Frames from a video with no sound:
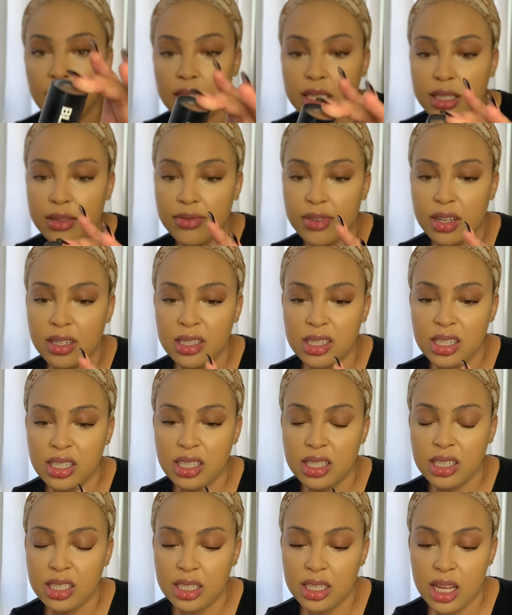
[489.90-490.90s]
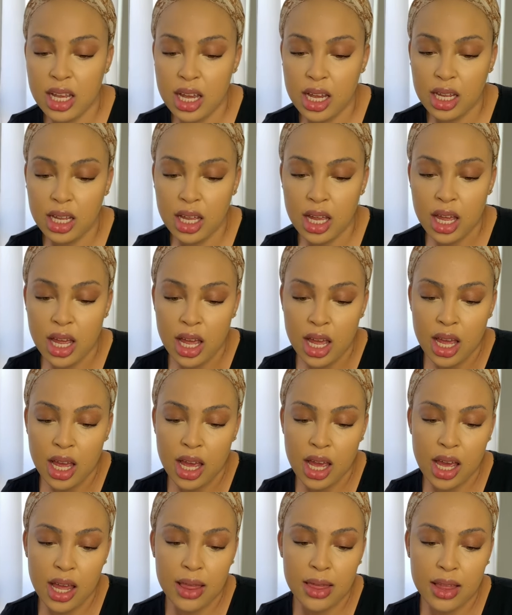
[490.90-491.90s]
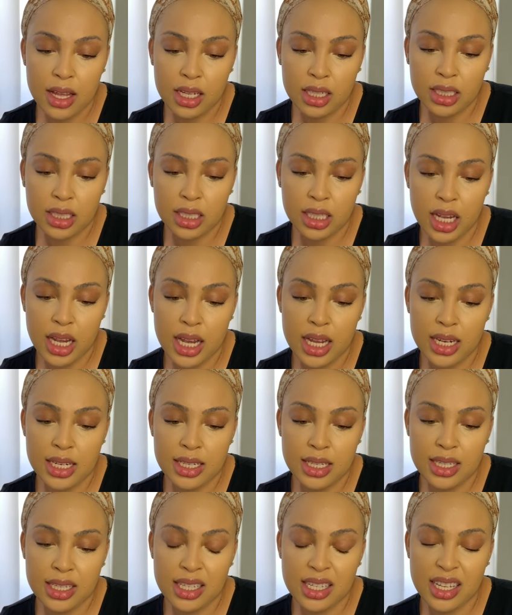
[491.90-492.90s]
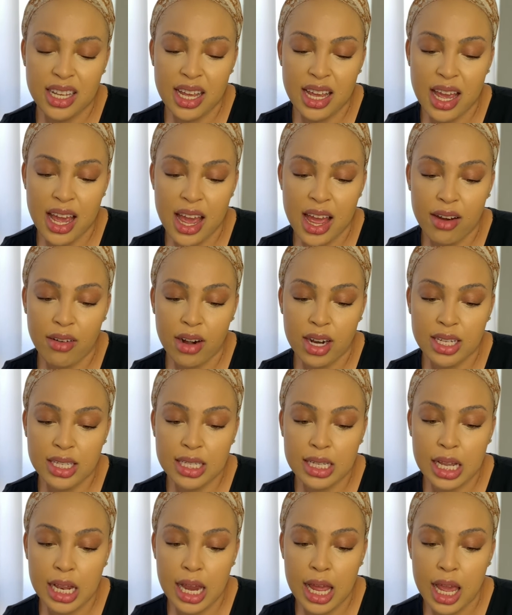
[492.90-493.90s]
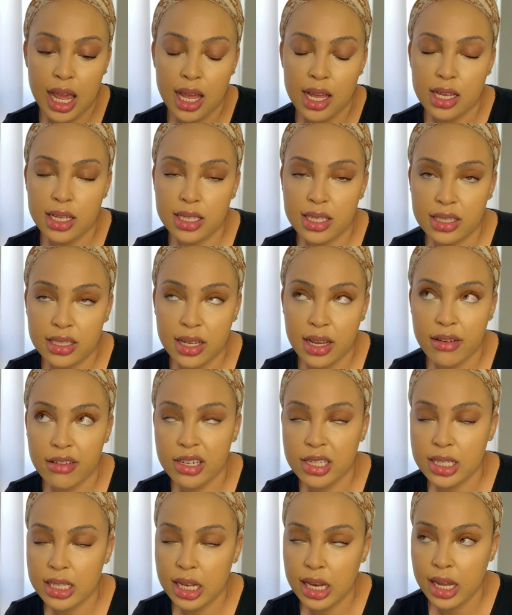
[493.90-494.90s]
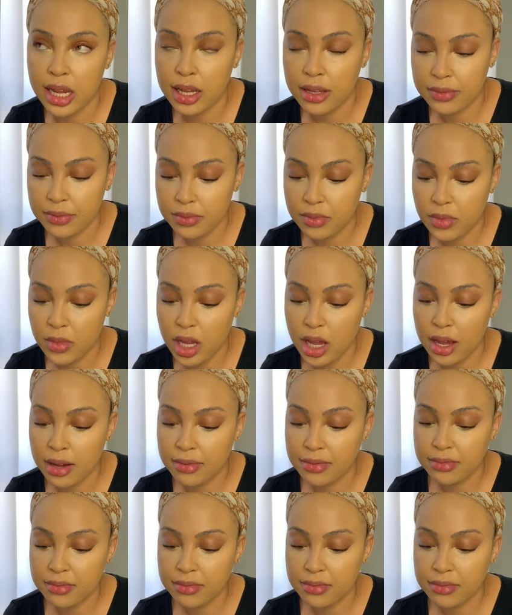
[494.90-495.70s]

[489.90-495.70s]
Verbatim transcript: it's a foundation stick in the shade Sierra Slay, Sierra Slay, yeah.